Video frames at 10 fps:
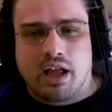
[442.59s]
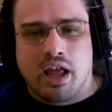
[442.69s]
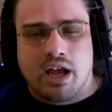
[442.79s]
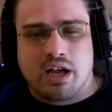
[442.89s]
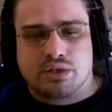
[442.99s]

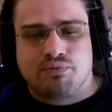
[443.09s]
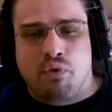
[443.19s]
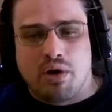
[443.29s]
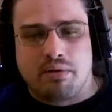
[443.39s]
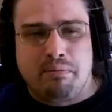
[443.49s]
is
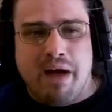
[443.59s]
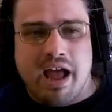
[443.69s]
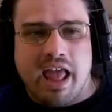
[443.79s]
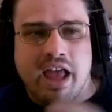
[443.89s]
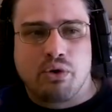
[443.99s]
for my
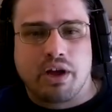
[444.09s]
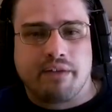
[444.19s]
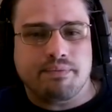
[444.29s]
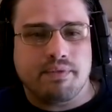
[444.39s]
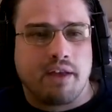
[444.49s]
AoE.